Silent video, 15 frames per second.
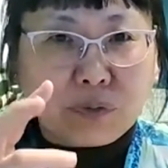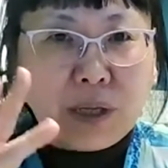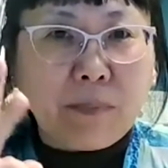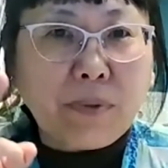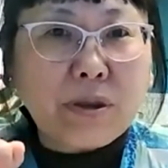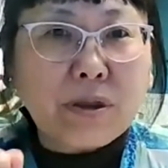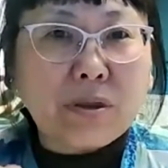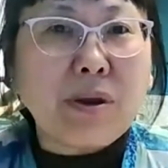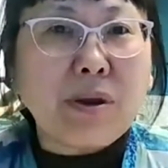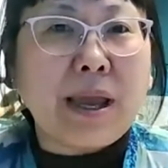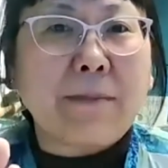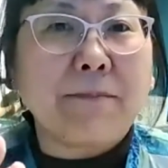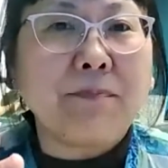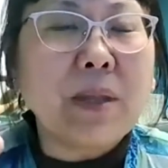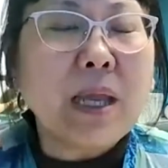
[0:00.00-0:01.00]
Number
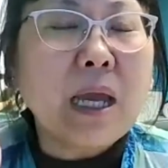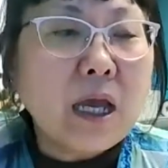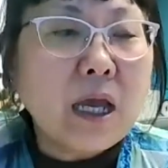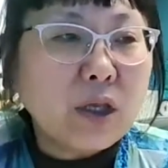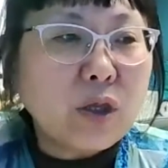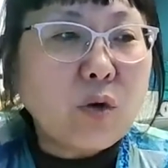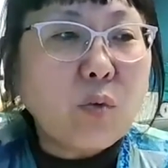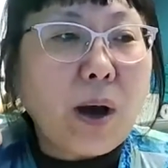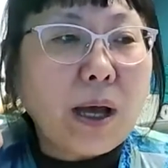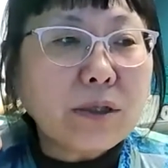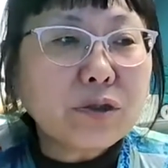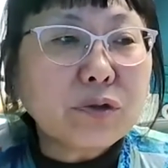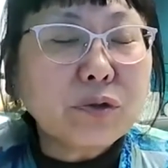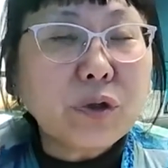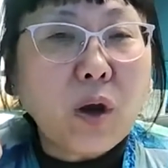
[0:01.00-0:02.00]
three, you want
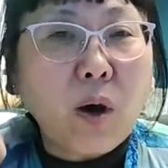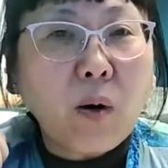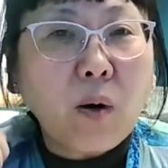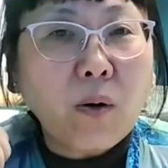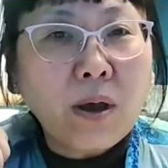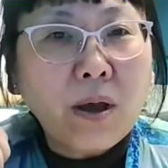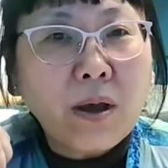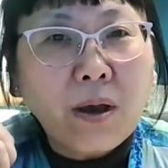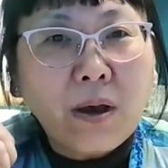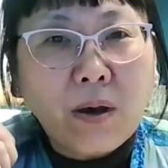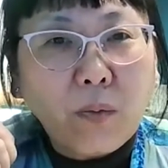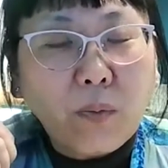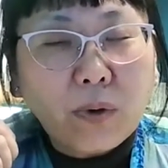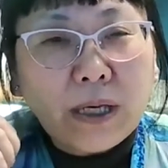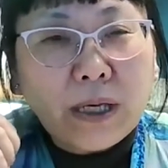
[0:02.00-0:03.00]
to know,
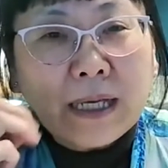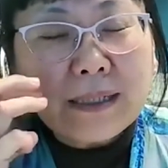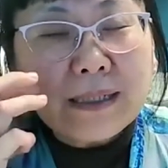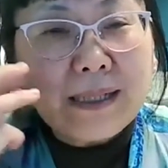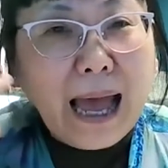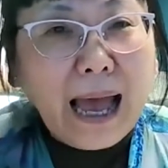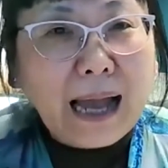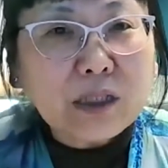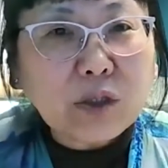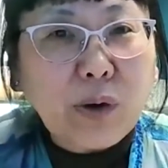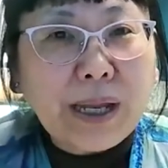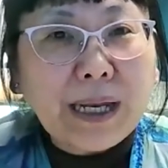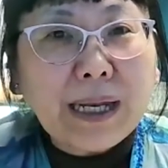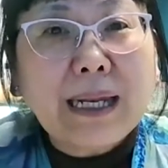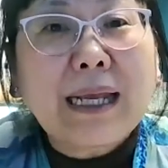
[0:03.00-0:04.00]
is tax
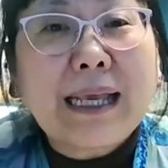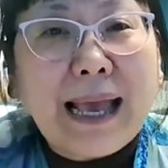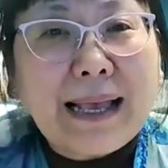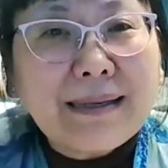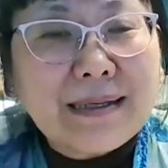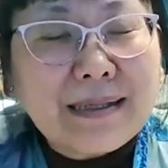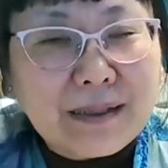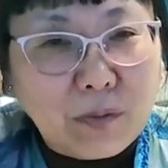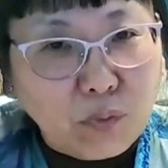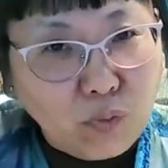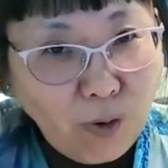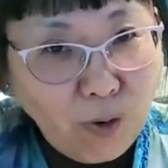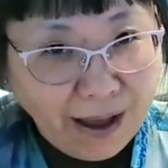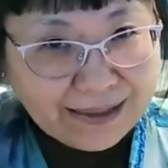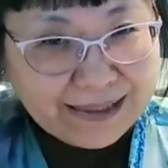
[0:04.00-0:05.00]
credit against
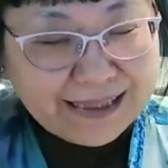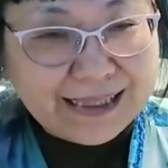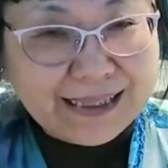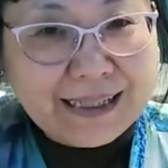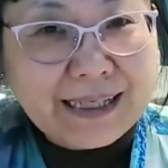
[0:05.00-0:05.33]
what?